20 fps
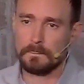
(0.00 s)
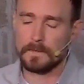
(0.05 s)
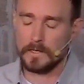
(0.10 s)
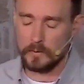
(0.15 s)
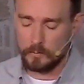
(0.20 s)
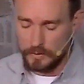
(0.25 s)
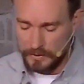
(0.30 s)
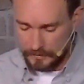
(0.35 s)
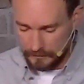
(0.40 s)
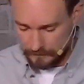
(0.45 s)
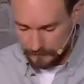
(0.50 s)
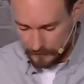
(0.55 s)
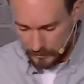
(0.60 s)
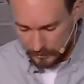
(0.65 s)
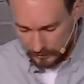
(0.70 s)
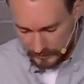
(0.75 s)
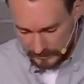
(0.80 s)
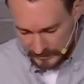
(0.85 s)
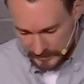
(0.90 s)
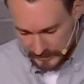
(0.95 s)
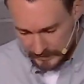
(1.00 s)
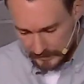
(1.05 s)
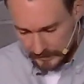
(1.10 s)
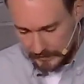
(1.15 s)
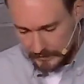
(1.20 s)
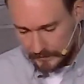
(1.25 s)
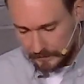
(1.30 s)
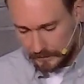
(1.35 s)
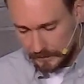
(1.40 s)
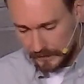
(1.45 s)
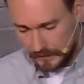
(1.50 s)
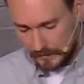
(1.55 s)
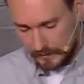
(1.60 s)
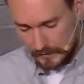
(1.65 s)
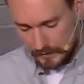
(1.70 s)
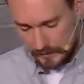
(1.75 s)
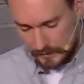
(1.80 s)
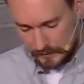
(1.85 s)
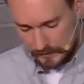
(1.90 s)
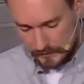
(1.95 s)
And we can fall asleep
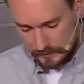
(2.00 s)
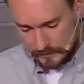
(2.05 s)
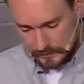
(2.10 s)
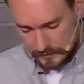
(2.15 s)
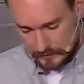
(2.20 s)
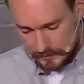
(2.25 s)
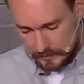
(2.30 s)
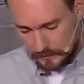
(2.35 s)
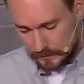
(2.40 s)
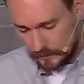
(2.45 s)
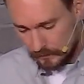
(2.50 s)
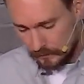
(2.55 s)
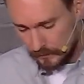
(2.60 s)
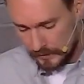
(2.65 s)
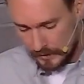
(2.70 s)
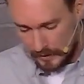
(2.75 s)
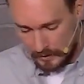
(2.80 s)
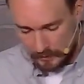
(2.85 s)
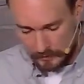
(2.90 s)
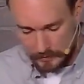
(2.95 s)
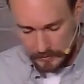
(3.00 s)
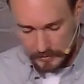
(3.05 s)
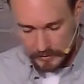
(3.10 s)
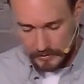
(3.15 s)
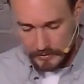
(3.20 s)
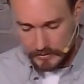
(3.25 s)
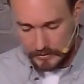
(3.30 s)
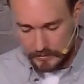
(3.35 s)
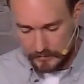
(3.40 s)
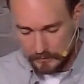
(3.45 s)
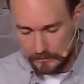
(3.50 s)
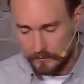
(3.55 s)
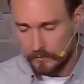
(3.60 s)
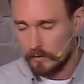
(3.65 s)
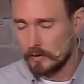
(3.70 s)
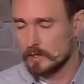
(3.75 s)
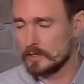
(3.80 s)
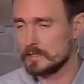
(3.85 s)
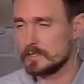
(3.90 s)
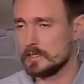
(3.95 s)
to the deeper realities of
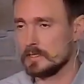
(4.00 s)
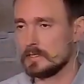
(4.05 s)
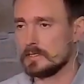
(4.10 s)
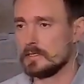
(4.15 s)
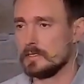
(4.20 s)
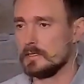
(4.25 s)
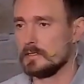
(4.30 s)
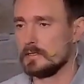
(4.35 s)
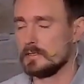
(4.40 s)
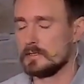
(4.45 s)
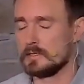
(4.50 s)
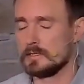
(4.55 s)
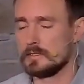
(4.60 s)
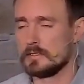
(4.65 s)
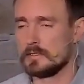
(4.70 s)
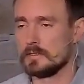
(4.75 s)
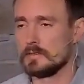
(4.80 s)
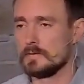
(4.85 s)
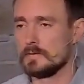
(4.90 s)
our existence.